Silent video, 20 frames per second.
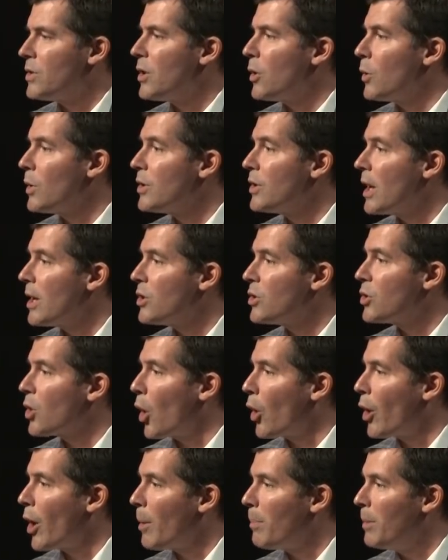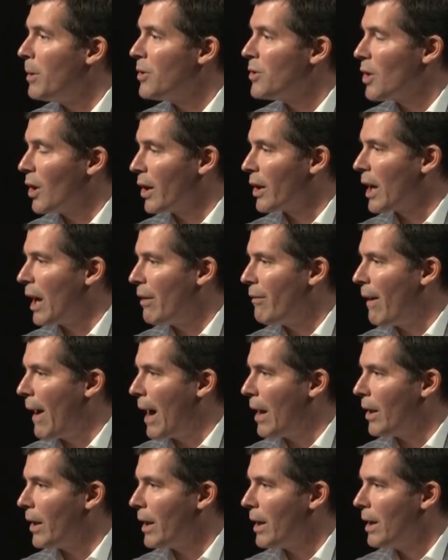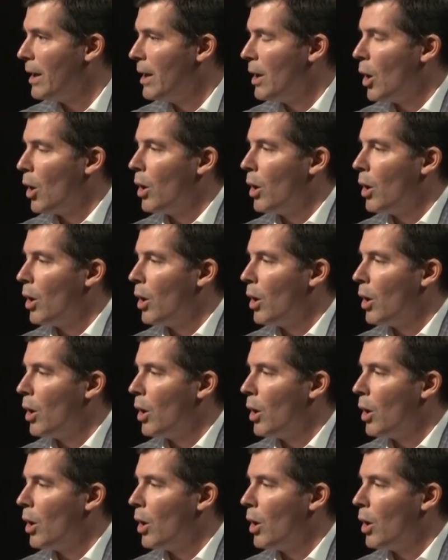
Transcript: this Series A startup in Silicon Valley.